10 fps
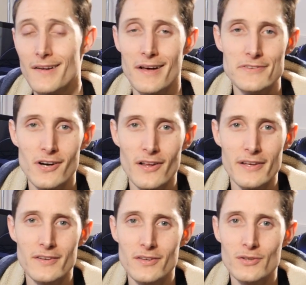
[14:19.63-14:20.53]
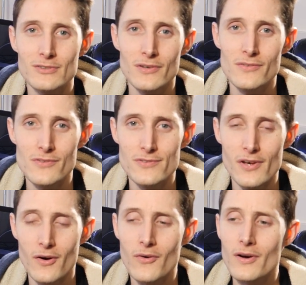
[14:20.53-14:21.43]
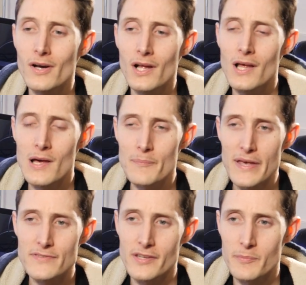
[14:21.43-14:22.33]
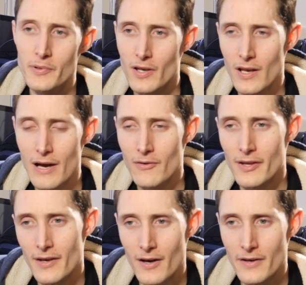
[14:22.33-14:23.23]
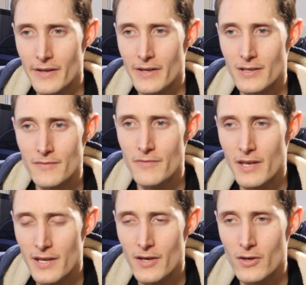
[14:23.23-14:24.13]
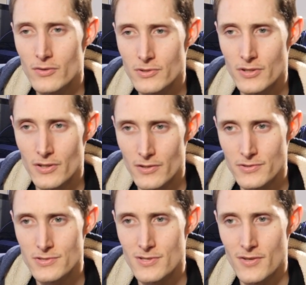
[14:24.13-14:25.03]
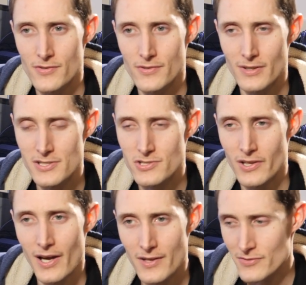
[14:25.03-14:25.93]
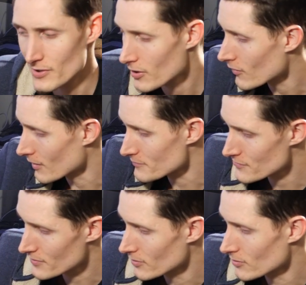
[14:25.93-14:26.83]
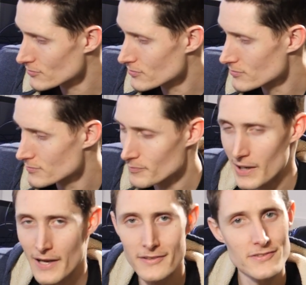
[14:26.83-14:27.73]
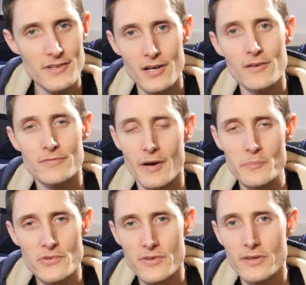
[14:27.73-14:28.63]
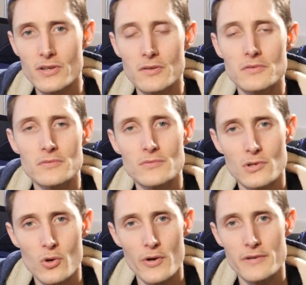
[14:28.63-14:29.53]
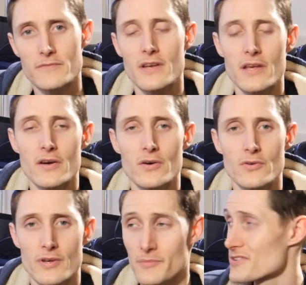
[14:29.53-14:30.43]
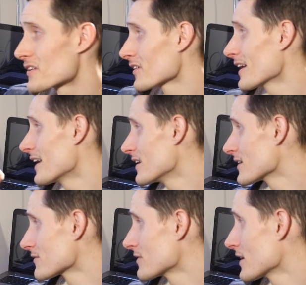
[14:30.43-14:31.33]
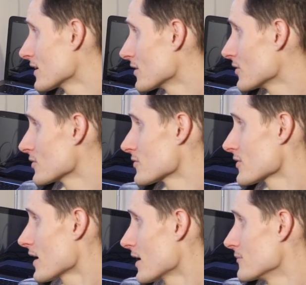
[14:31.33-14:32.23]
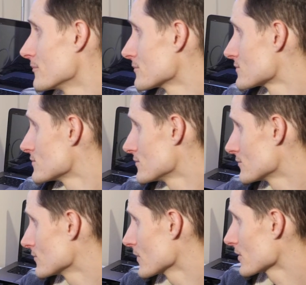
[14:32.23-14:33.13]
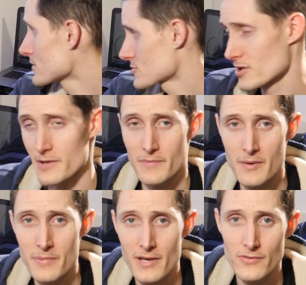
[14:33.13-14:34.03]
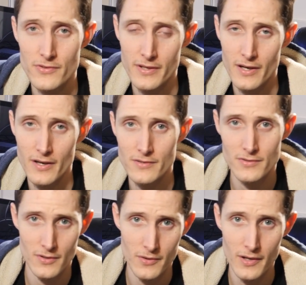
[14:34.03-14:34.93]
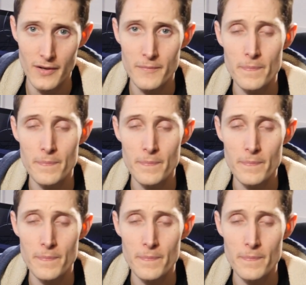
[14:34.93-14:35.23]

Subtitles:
That's all I can do. So basically putting out an unedited video to just let you guys know I'm still buying stuff, I'm still recording videos, I'm still editing videos. I'm really trying my best, guys, okay?